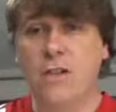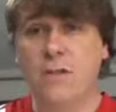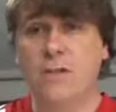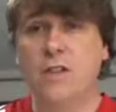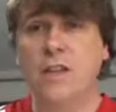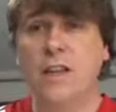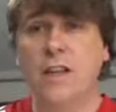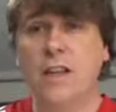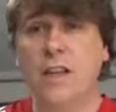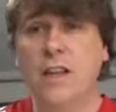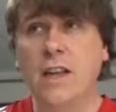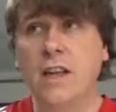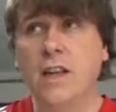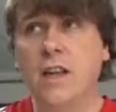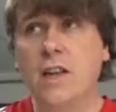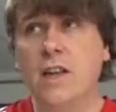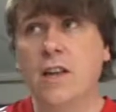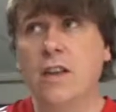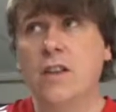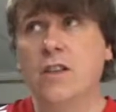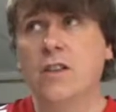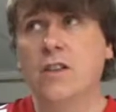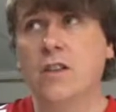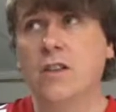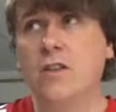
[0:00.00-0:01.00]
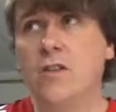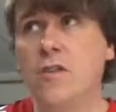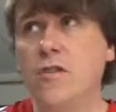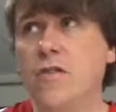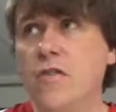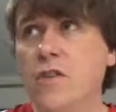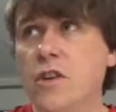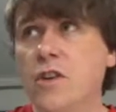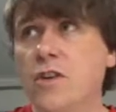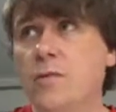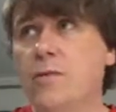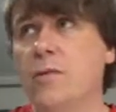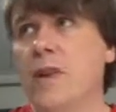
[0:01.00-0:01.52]
utility. So your
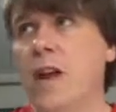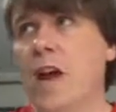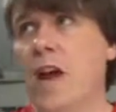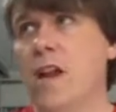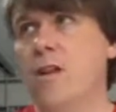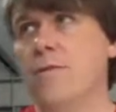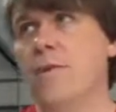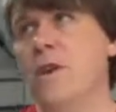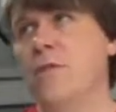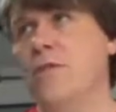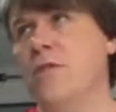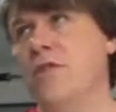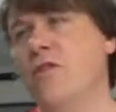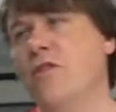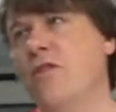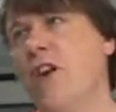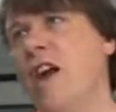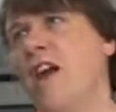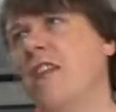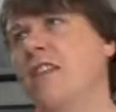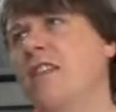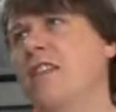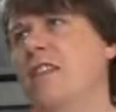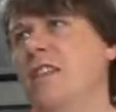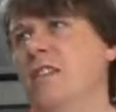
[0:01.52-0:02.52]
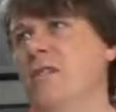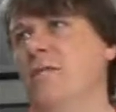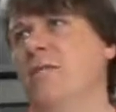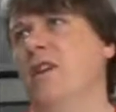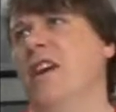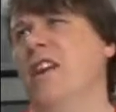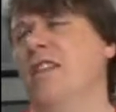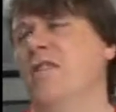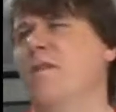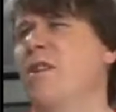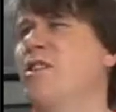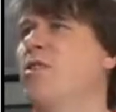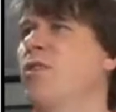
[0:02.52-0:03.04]
first banana may be great, second
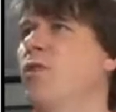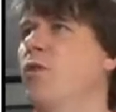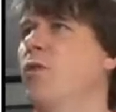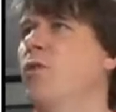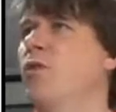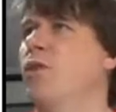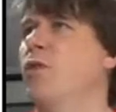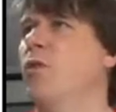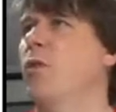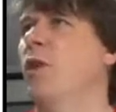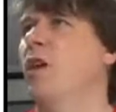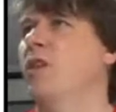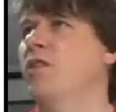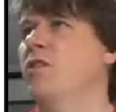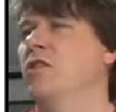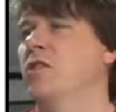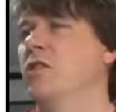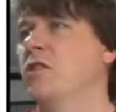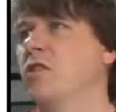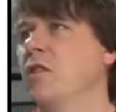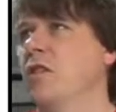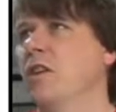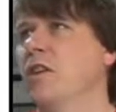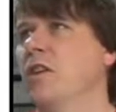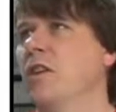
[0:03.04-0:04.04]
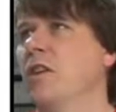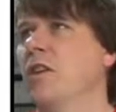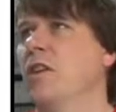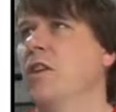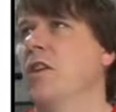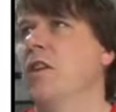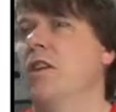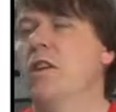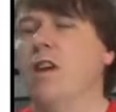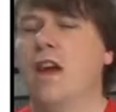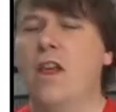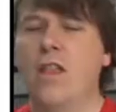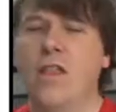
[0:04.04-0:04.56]
banana may not be quite so good,
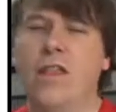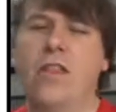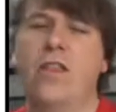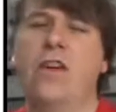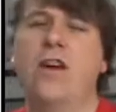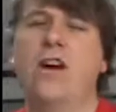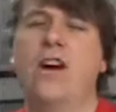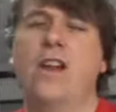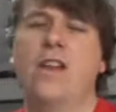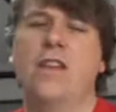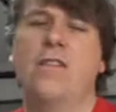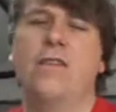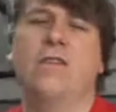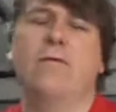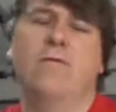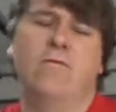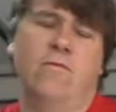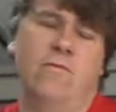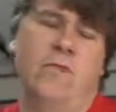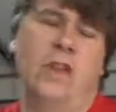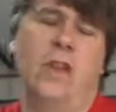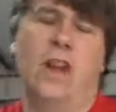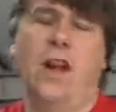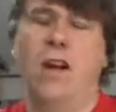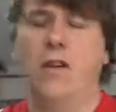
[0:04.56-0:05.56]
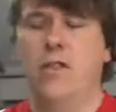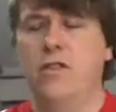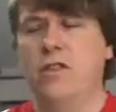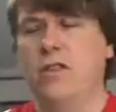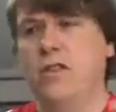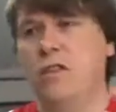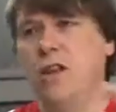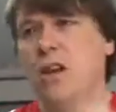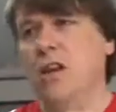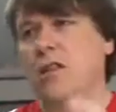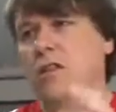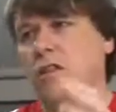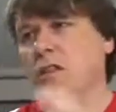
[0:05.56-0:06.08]
and third even, you know,
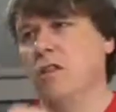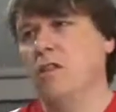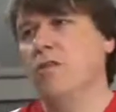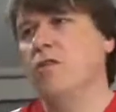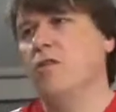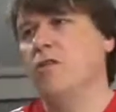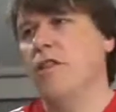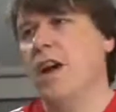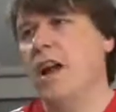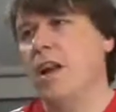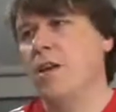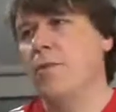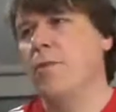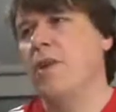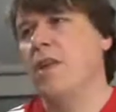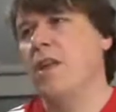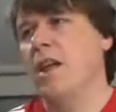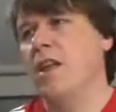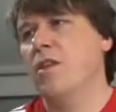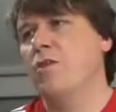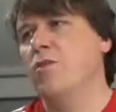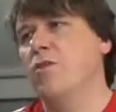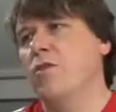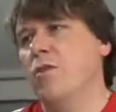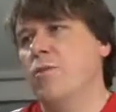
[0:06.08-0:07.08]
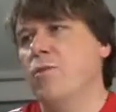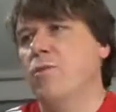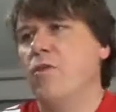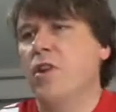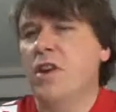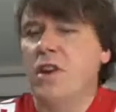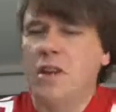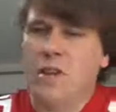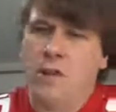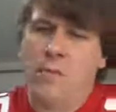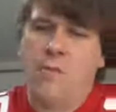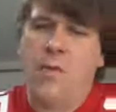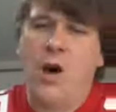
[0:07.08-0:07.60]
starts to lose value, but then you can
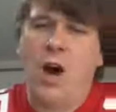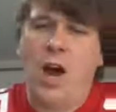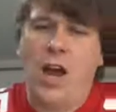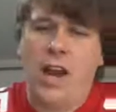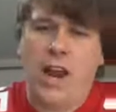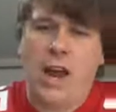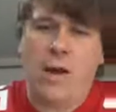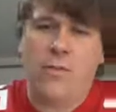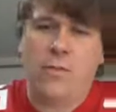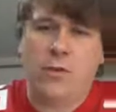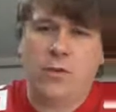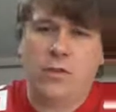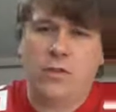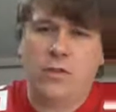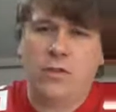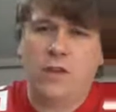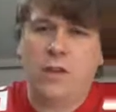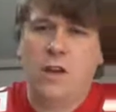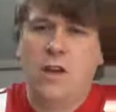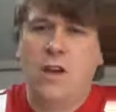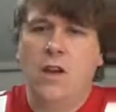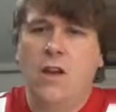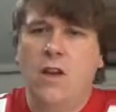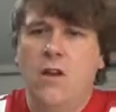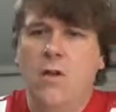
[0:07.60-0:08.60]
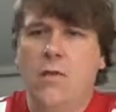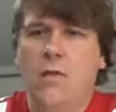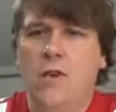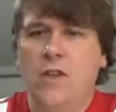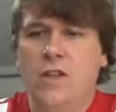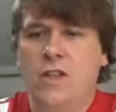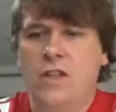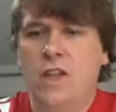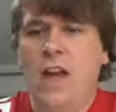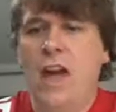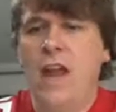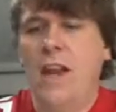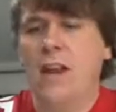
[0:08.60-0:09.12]
bring in the pineapples
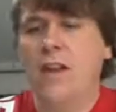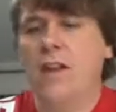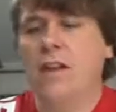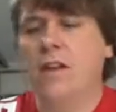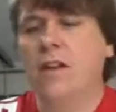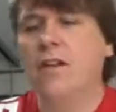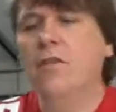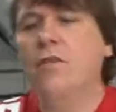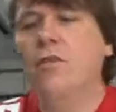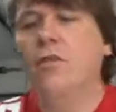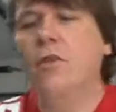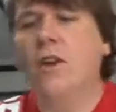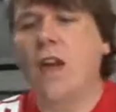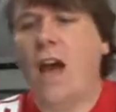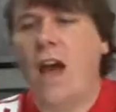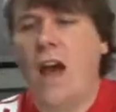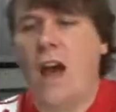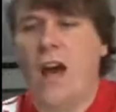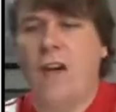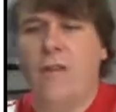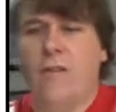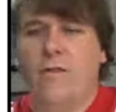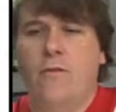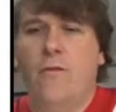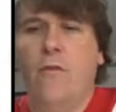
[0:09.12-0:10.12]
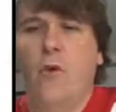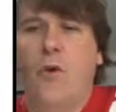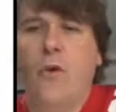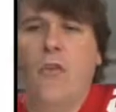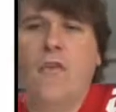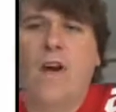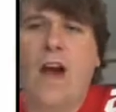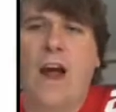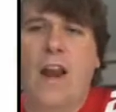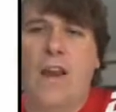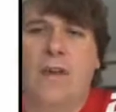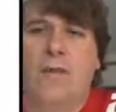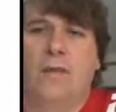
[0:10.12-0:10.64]
which then would have more
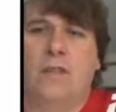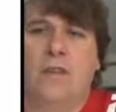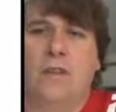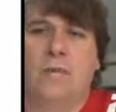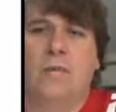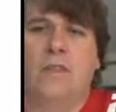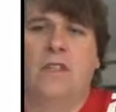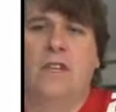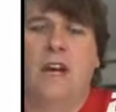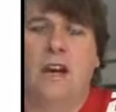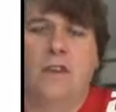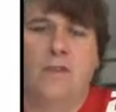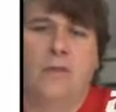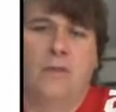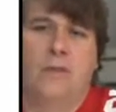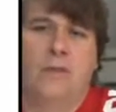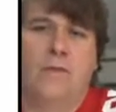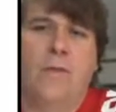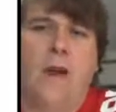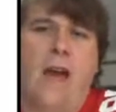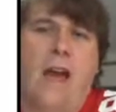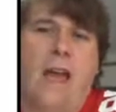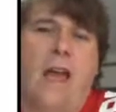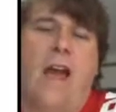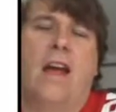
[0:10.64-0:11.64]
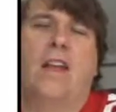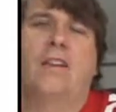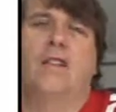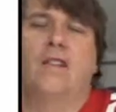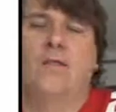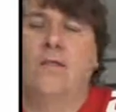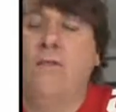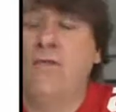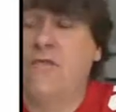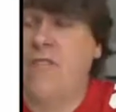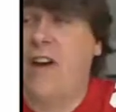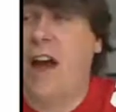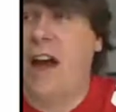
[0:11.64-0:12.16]
value in themselves, which may actually
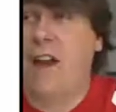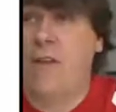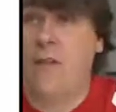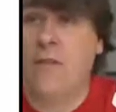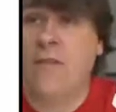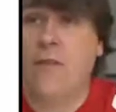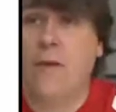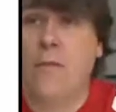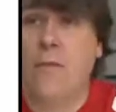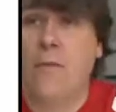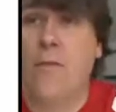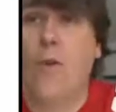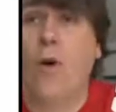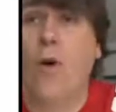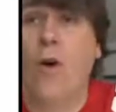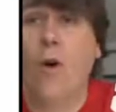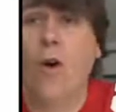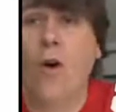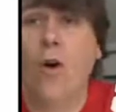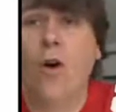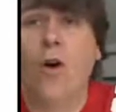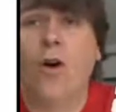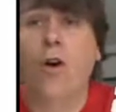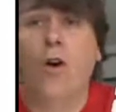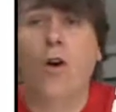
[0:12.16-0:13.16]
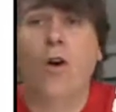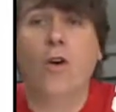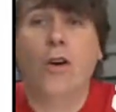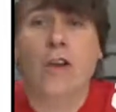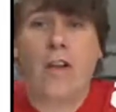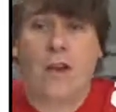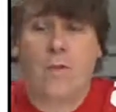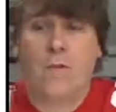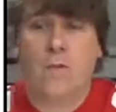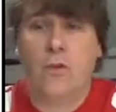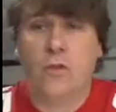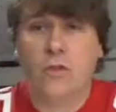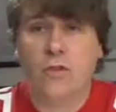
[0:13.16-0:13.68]
value them more or
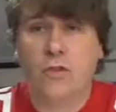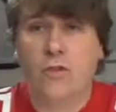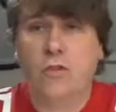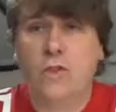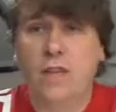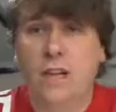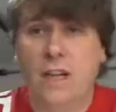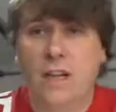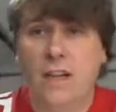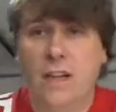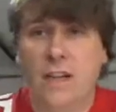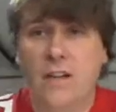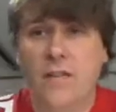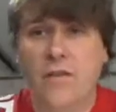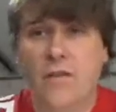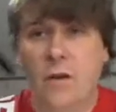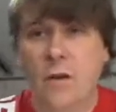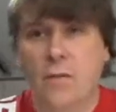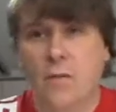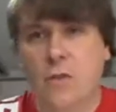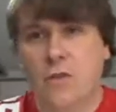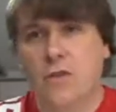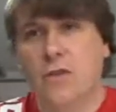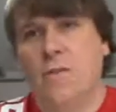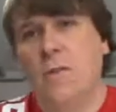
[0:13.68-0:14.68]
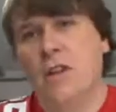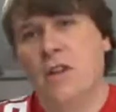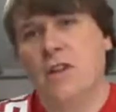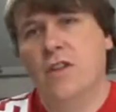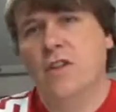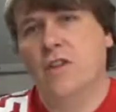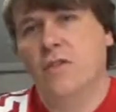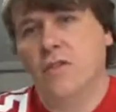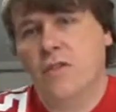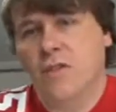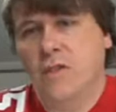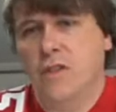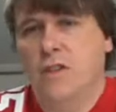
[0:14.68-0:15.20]
get more utility from your
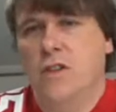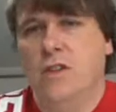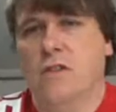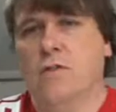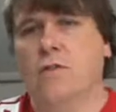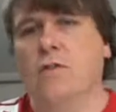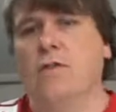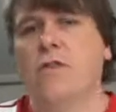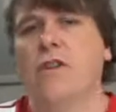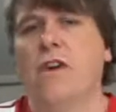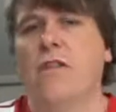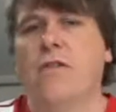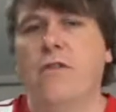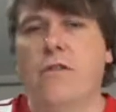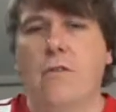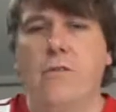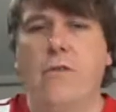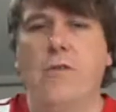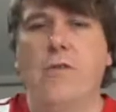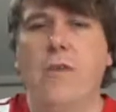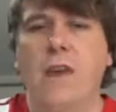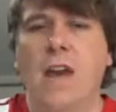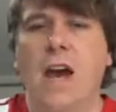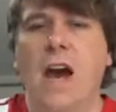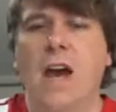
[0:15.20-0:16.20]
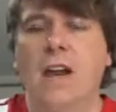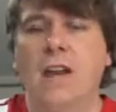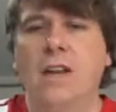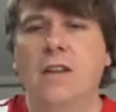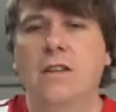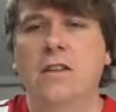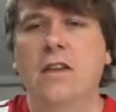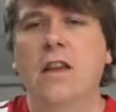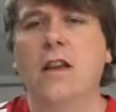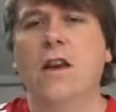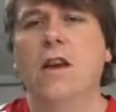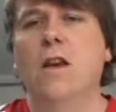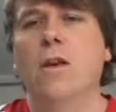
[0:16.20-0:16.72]
diminishing returns, what you get from your
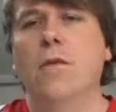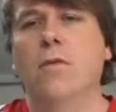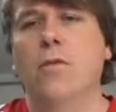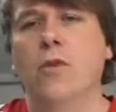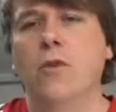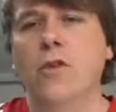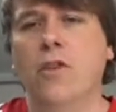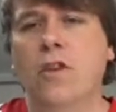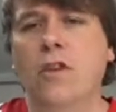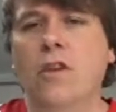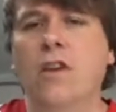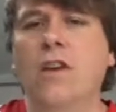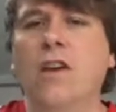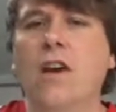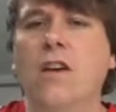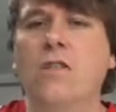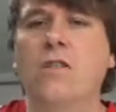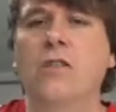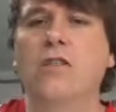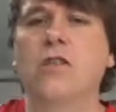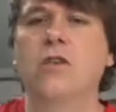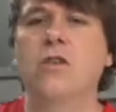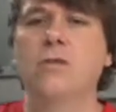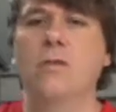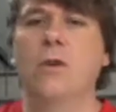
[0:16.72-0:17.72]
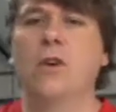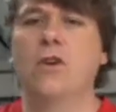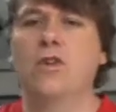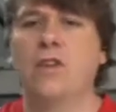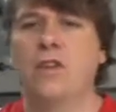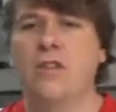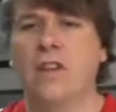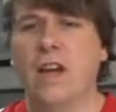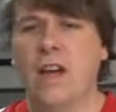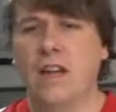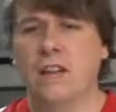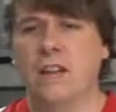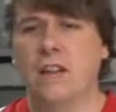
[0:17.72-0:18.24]
bananas. But we're not going to cover too much
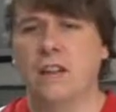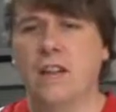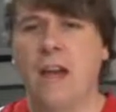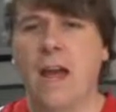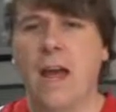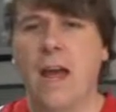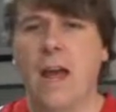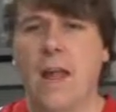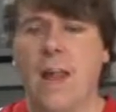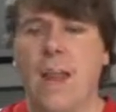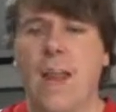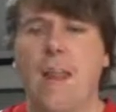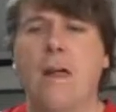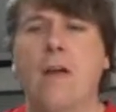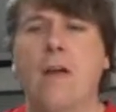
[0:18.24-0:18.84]
on that today.